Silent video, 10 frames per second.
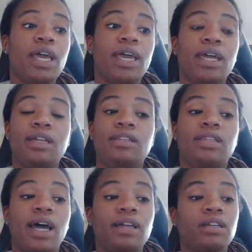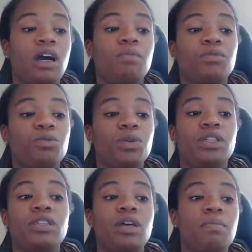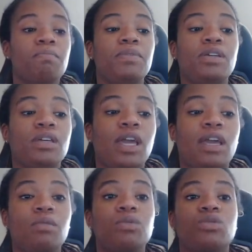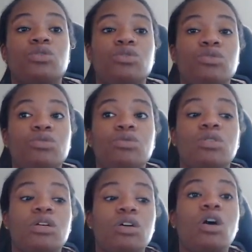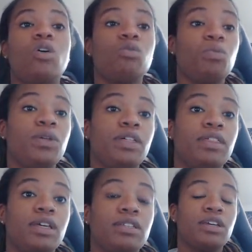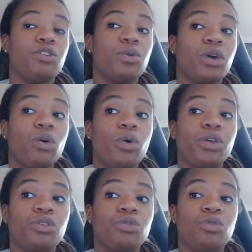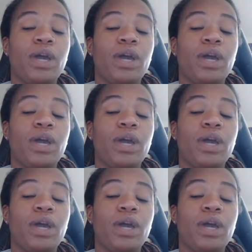And that comes with being able to cope with the things you are going through.